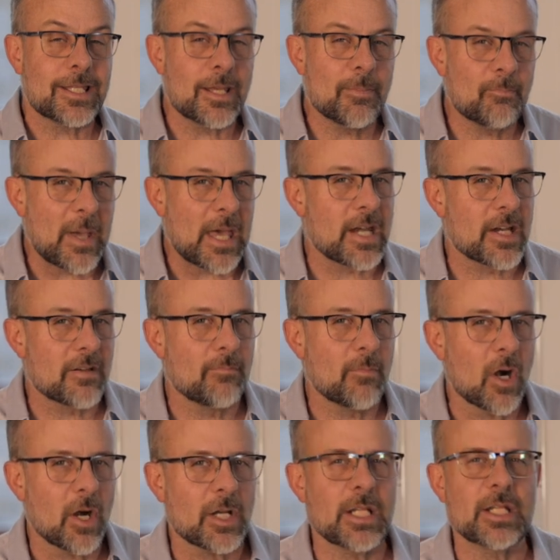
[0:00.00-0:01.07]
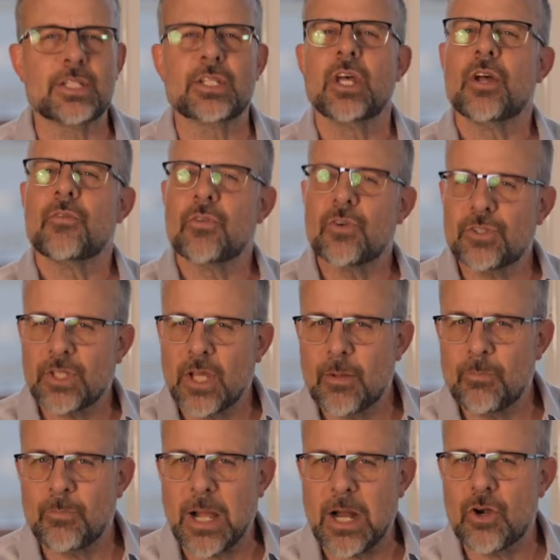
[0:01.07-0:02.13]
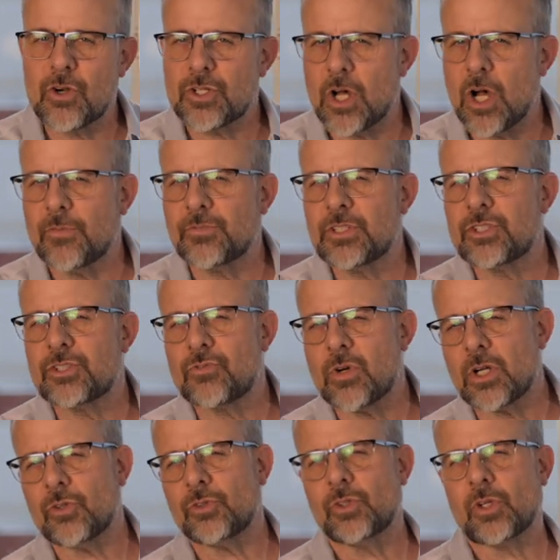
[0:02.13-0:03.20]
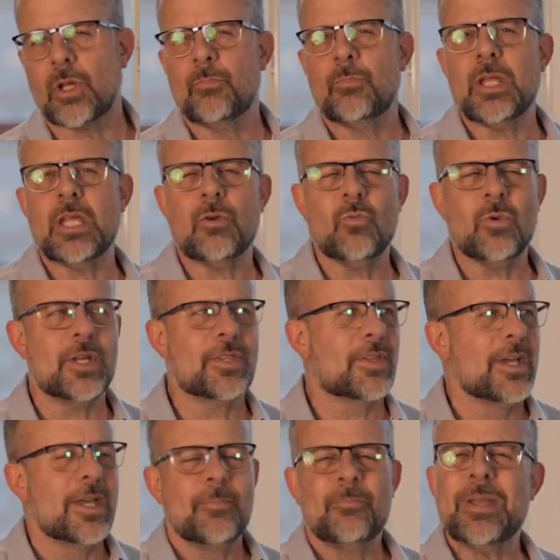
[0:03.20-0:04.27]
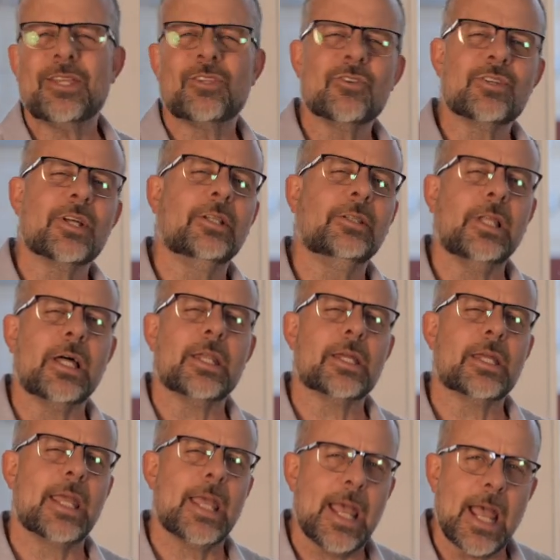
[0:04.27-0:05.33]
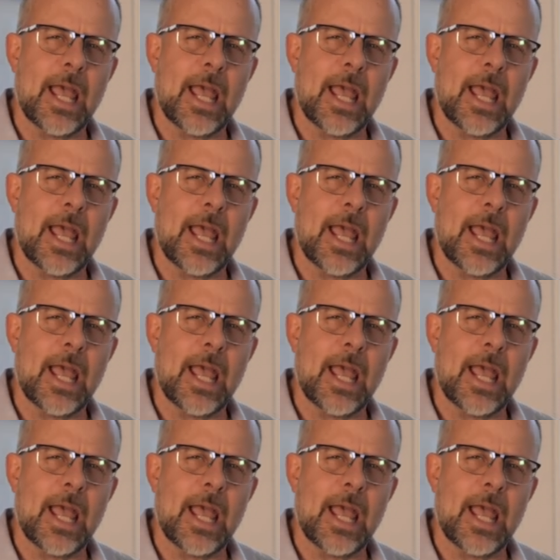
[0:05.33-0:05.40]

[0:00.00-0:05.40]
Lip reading: competitive markets. First-time buyers often struggle to compete with, there's a lot of